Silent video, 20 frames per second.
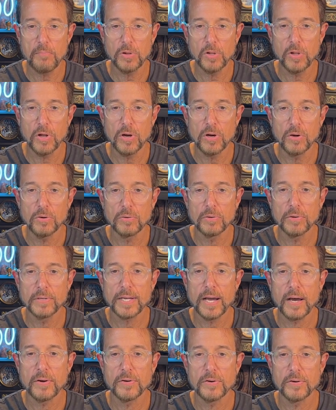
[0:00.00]
below,
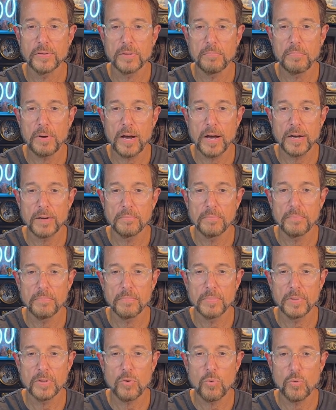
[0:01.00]
down here at the bottom
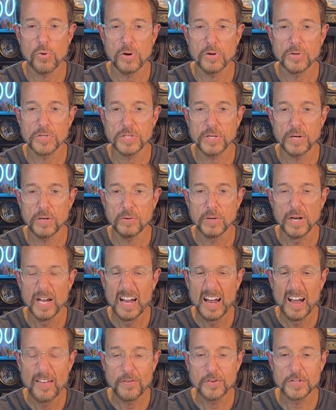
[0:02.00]
corner. So
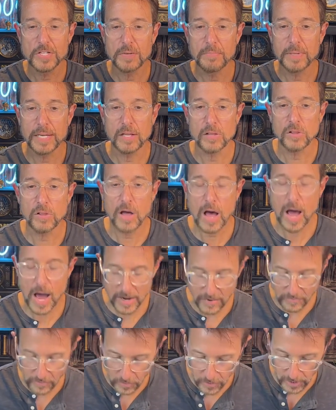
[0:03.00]
there's going to be a
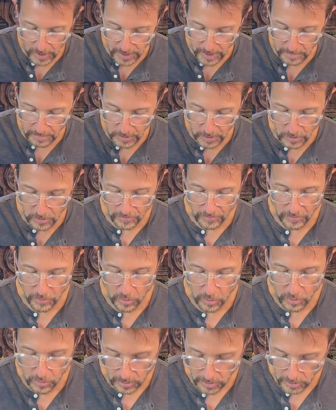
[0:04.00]
lot of really
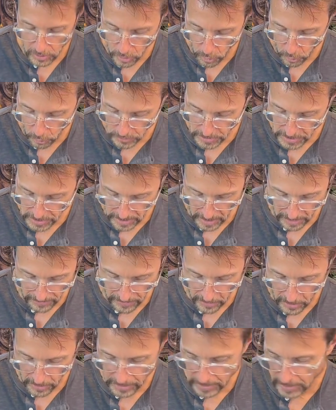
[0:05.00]
beautiful gold
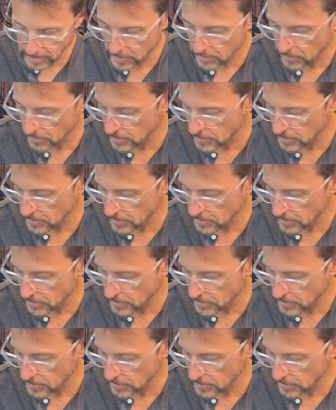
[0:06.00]
stuff on here